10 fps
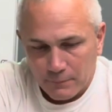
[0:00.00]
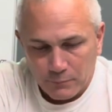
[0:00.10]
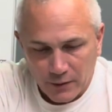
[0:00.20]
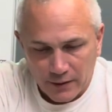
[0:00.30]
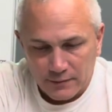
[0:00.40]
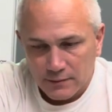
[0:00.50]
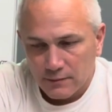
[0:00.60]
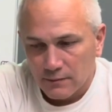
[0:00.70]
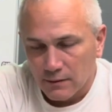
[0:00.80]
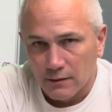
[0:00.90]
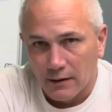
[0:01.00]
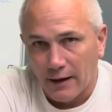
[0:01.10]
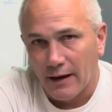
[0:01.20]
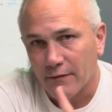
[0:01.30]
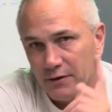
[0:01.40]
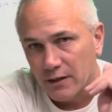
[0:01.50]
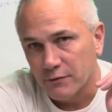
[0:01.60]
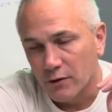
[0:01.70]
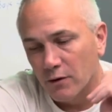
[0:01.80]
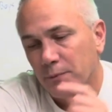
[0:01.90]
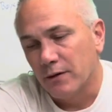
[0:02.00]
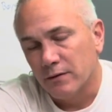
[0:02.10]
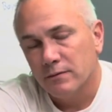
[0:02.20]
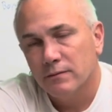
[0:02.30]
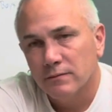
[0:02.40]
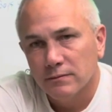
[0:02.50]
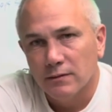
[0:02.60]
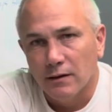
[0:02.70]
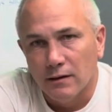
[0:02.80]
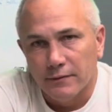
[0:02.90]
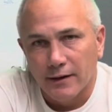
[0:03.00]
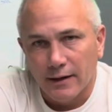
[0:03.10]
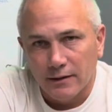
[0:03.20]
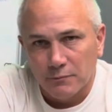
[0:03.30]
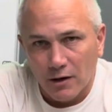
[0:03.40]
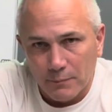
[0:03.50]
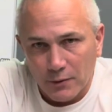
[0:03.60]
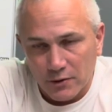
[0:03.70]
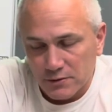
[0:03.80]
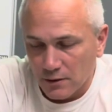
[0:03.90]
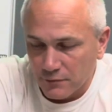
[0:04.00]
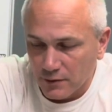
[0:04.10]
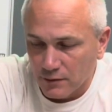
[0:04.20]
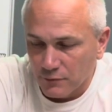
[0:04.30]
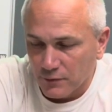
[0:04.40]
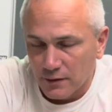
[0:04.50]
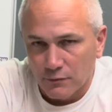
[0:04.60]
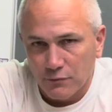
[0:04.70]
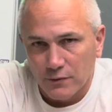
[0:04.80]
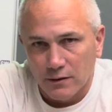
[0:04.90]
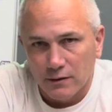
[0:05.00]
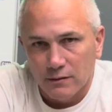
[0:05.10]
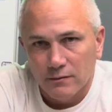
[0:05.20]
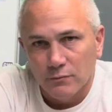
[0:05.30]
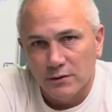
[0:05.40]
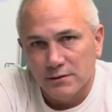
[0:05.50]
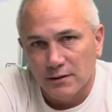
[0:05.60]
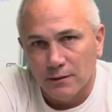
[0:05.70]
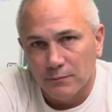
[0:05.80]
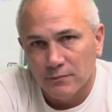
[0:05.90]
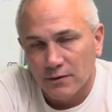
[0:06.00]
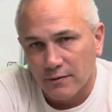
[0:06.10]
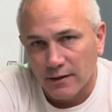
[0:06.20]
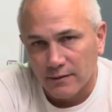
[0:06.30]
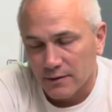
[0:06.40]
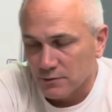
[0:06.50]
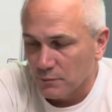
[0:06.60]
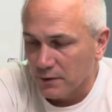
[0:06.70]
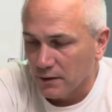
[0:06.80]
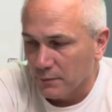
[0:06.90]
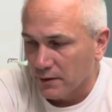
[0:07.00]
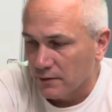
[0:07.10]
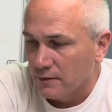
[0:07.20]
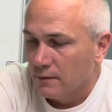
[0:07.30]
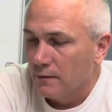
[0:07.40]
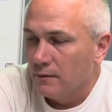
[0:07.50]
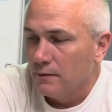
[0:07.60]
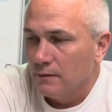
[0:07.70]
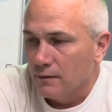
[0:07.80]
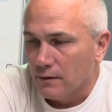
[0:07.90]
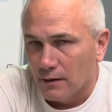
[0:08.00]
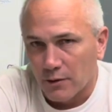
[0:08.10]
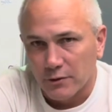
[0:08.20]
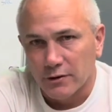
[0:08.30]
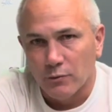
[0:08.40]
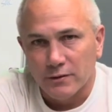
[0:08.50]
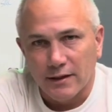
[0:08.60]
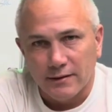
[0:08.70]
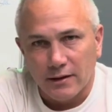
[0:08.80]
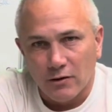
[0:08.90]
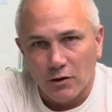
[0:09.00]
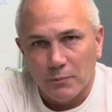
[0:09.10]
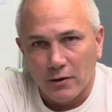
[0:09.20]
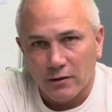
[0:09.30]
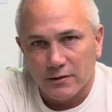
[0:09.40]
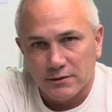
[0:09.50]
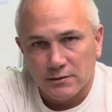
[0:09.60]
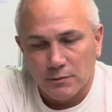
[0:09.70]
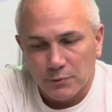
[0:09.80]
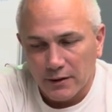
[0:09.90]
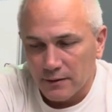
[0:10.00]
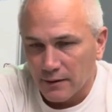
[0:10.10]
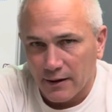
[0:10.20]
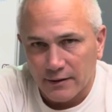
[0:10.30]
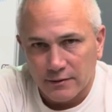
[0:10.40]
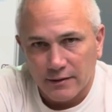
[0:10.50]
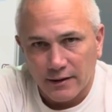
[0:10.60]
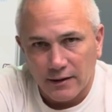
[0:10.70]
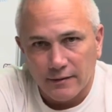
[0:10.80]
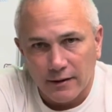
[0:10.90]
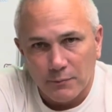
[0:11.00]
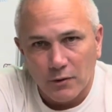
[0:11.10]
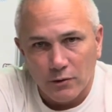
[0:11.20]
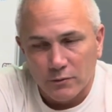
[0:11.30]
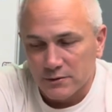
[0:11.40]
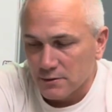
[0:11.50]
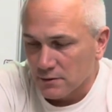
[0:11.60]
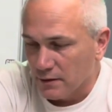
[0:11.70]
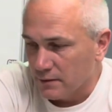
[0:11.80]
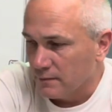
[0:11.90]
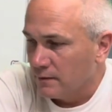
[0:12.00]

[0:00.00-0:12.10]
But I have an Evo up here that I could rob parts off of if we seem to think that's going to be any better. I really don't want to take that car apart because it's complete, and I hate to take anything apart once it's done.